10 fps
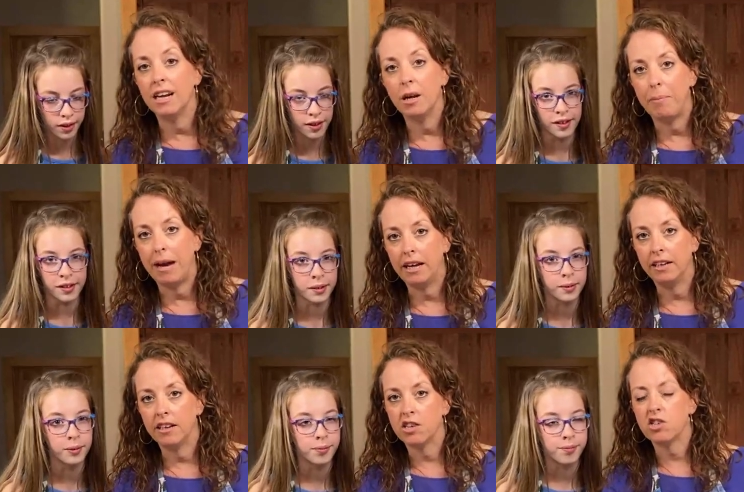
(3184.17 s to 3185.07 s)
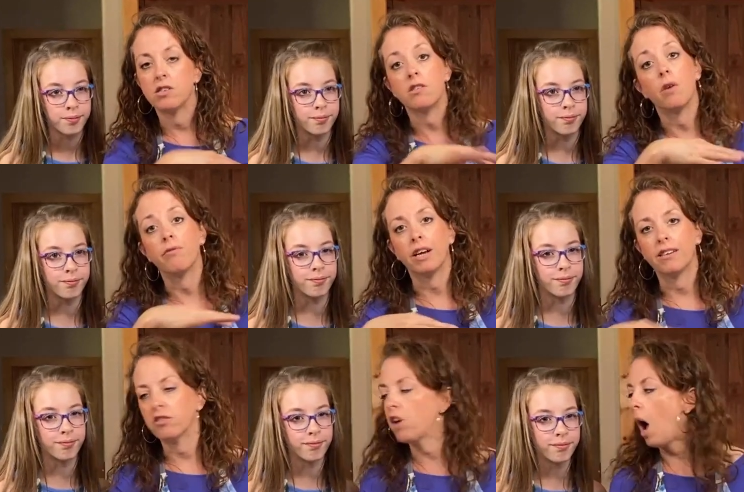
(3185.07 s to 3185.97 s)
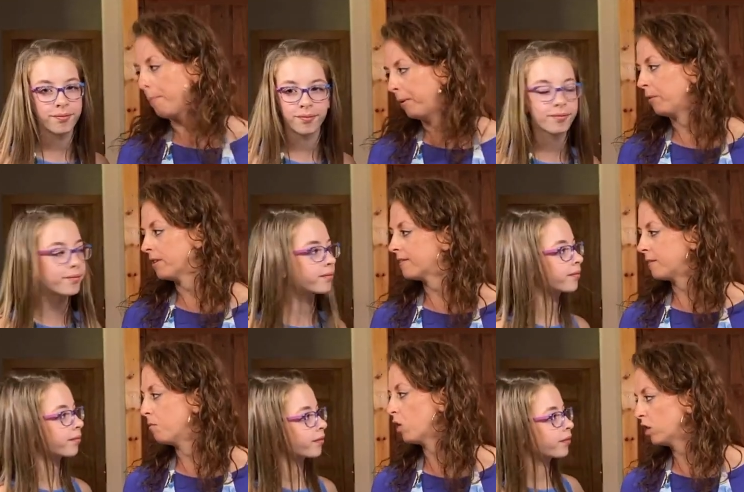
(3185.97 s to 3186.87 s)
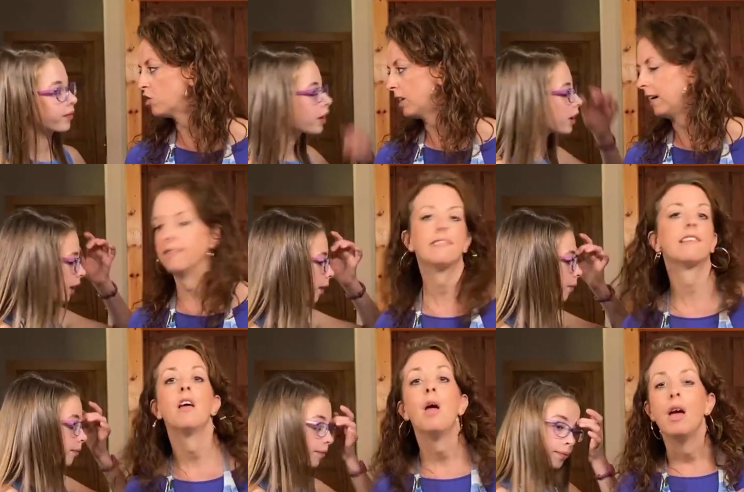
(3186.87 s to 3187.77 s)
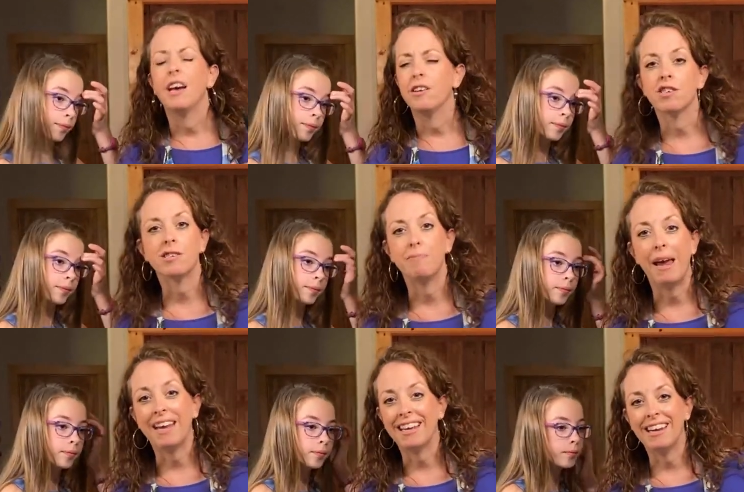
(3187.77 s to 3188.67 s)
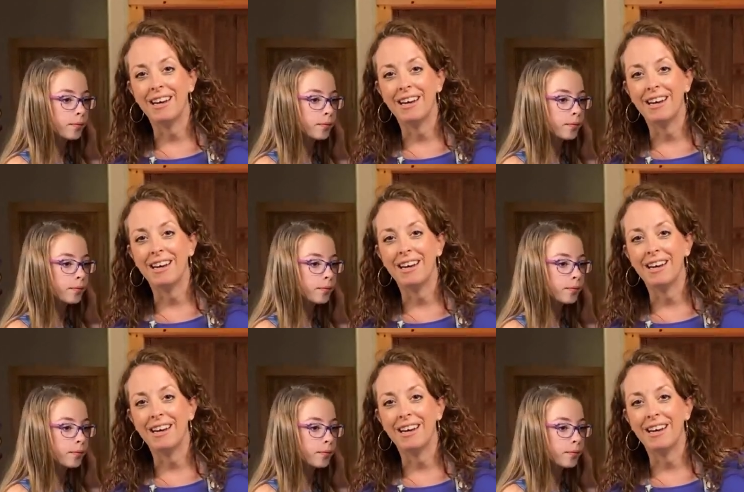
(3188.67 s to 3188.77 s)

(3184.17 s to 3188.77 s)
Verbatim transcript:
Speaker 1: in a baking dish. Don't mm. forget to top it with some more cheese. Yeah. Just bake it